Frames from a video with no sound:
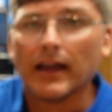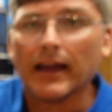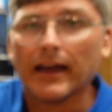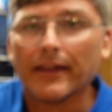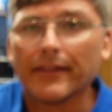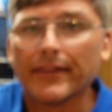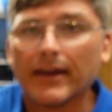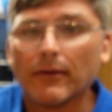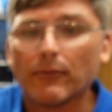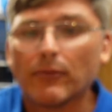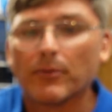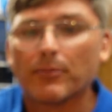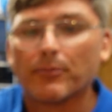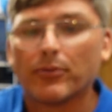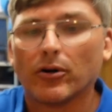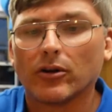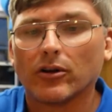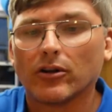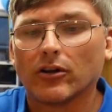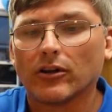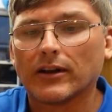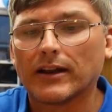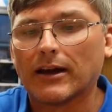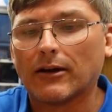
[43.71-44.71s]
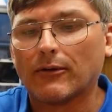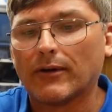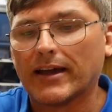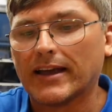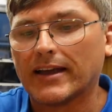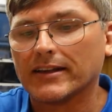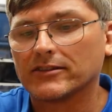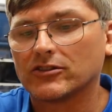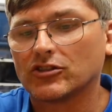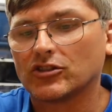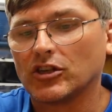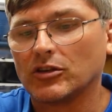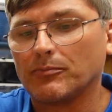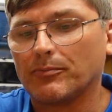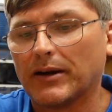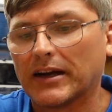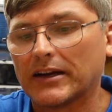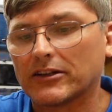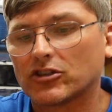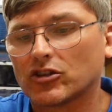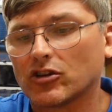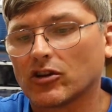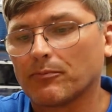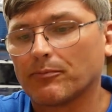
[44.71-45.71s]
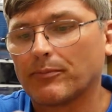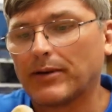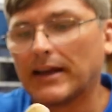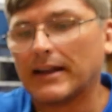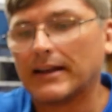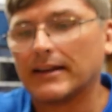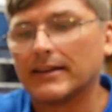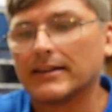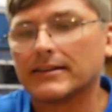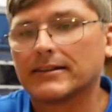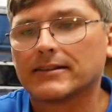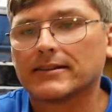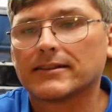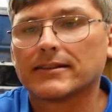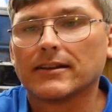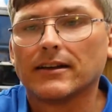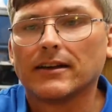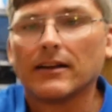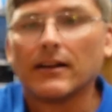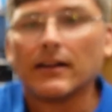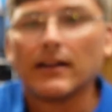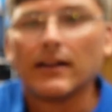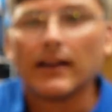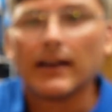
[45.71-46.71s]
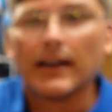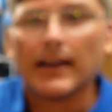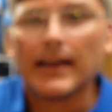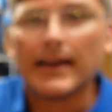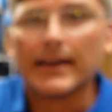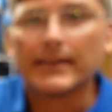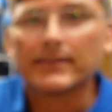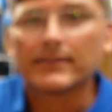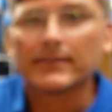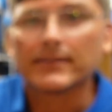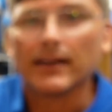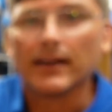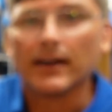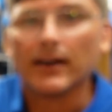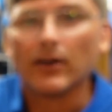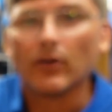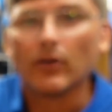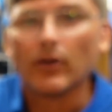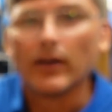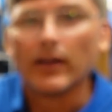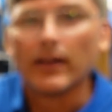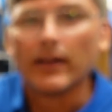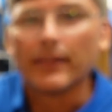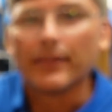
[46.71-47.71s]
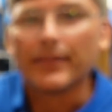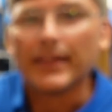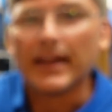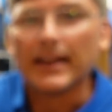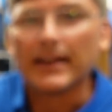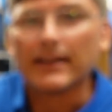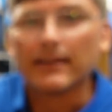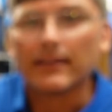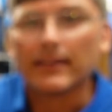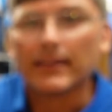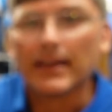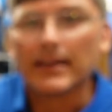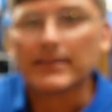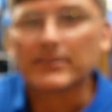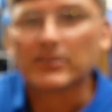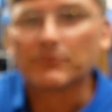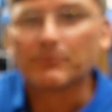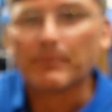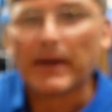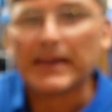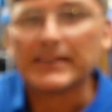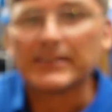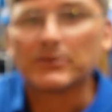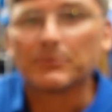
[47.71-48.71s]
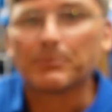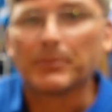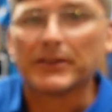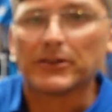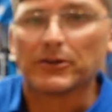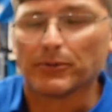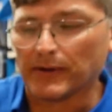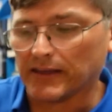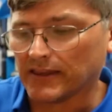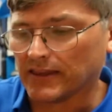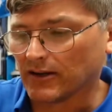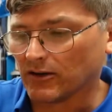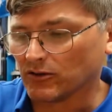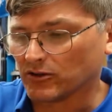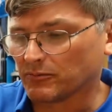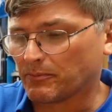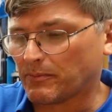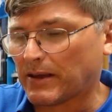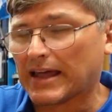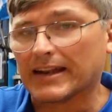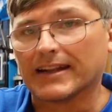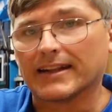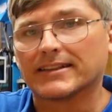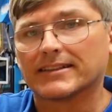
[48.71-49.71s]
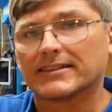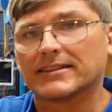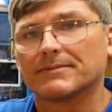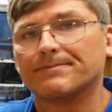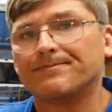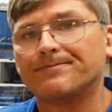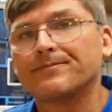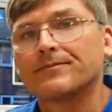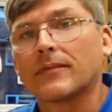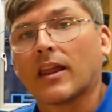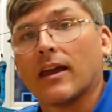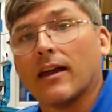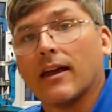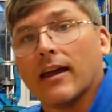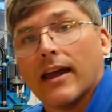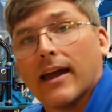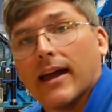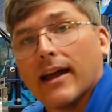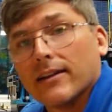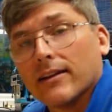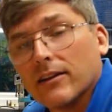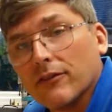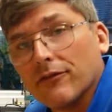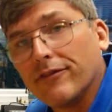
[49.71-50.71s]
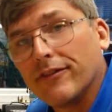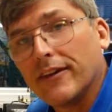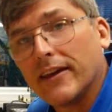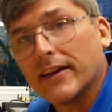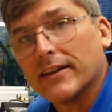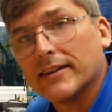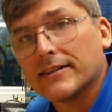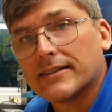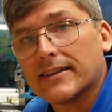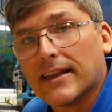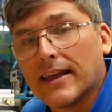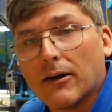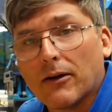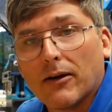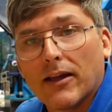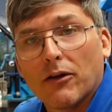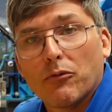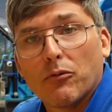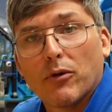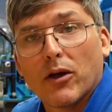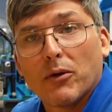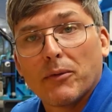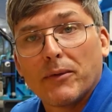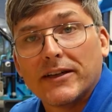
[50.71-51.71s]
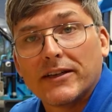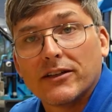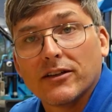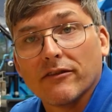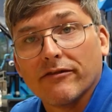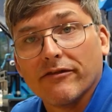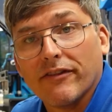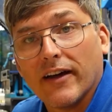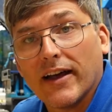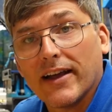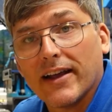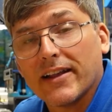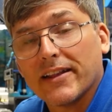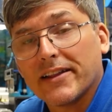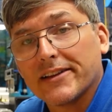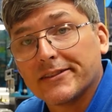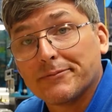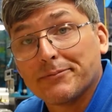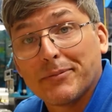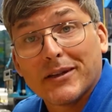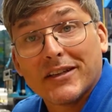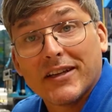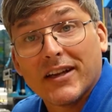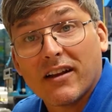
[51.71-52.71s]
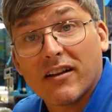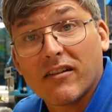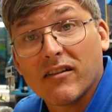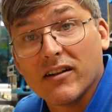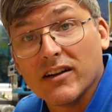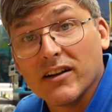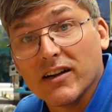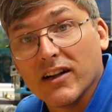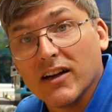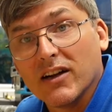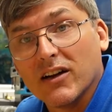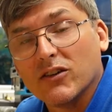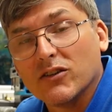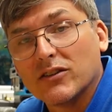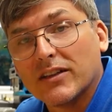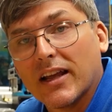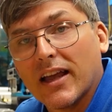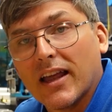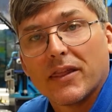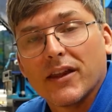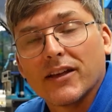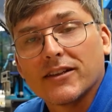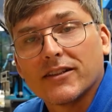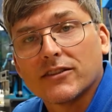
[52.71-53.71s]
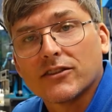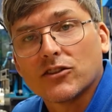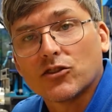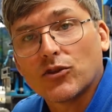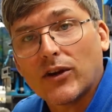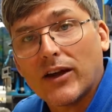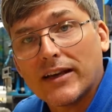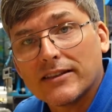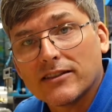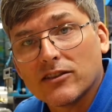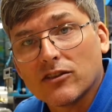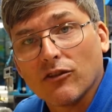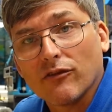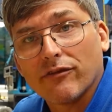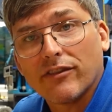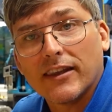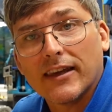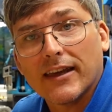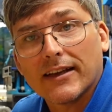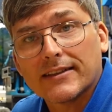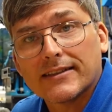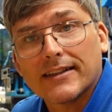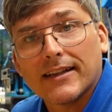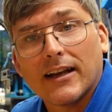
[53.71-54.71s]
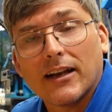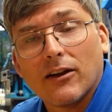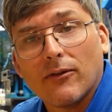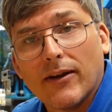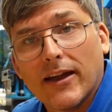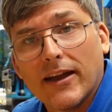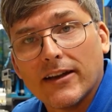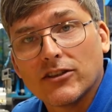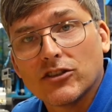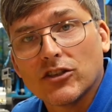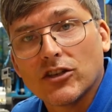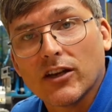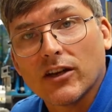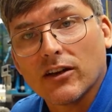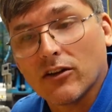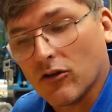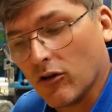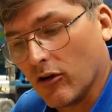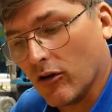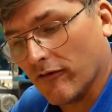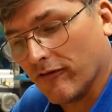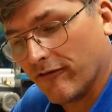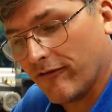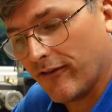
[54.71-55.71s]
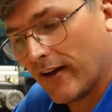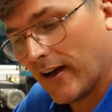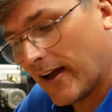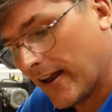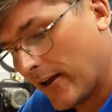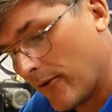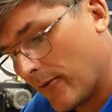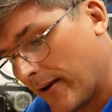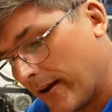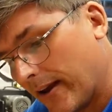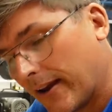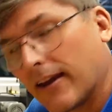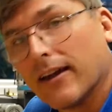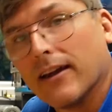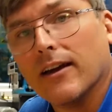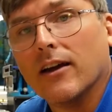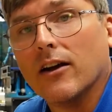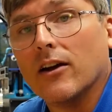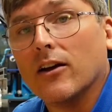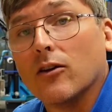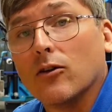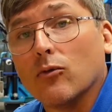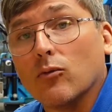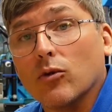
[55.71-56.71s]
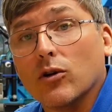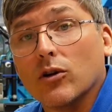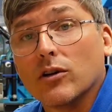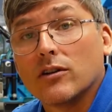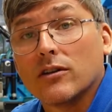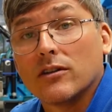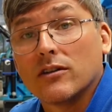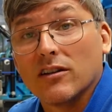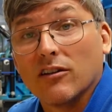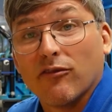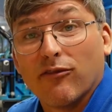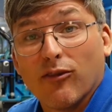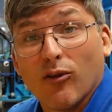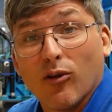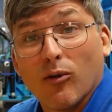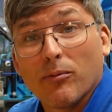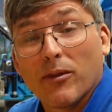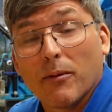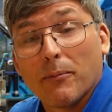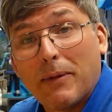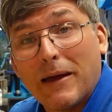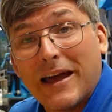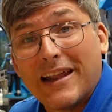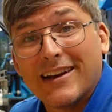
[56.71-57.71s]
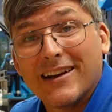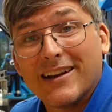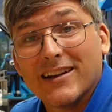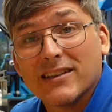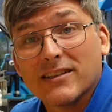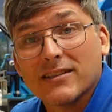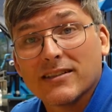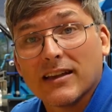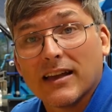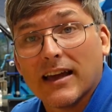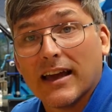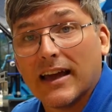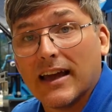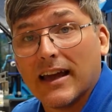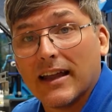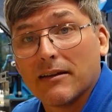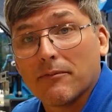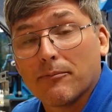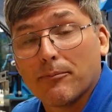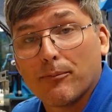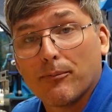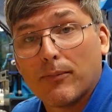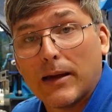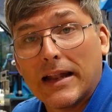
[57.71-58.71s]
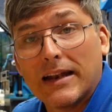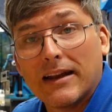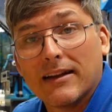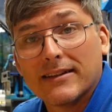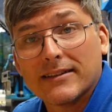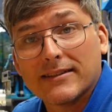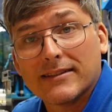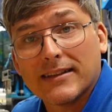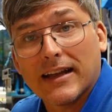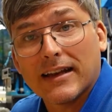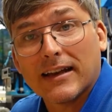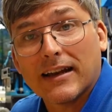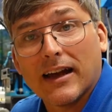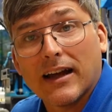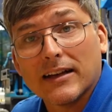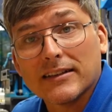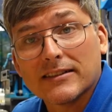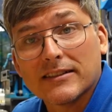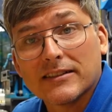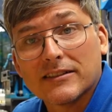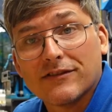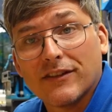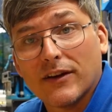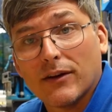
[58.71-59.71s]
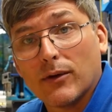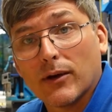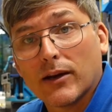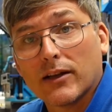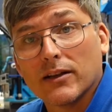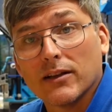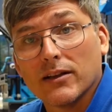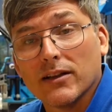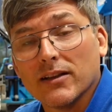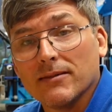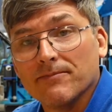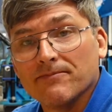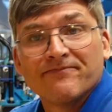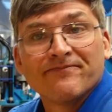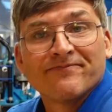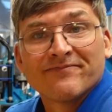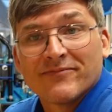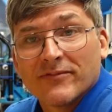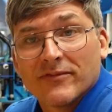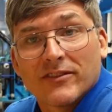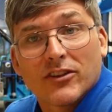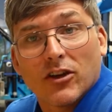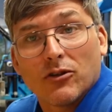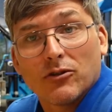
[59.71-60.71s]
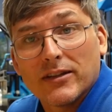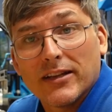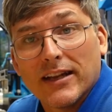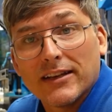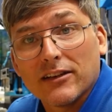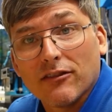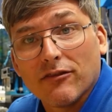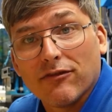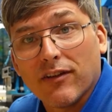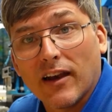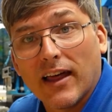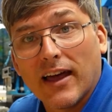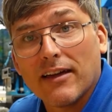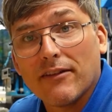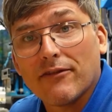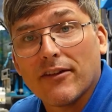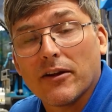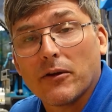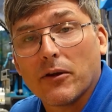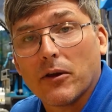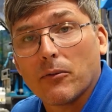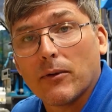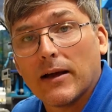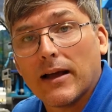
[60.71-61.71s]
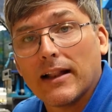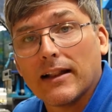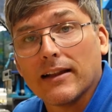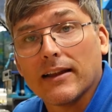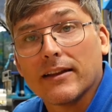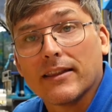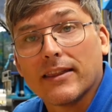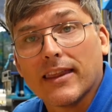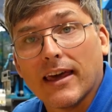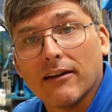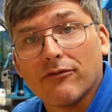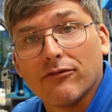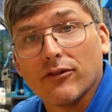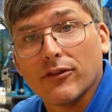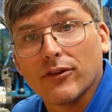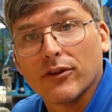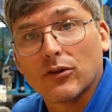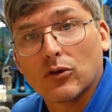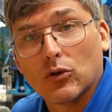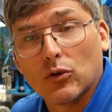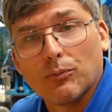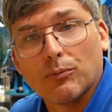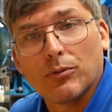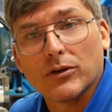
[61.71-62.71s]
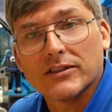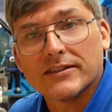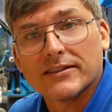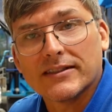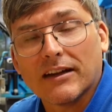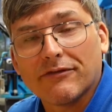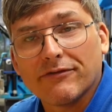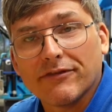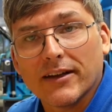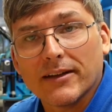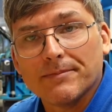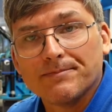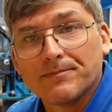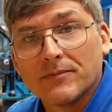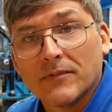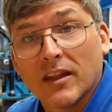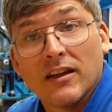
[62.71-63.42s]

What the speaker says: and then we put on our SG Buckshot pellets, like so, then there's space between those pellets. And the fear is that were we to fire this particular load, the stress of the acceleration of firing would deform the pellets, and pellets that aren't spherical don't tend to fly very well, and therefore the group would suffer.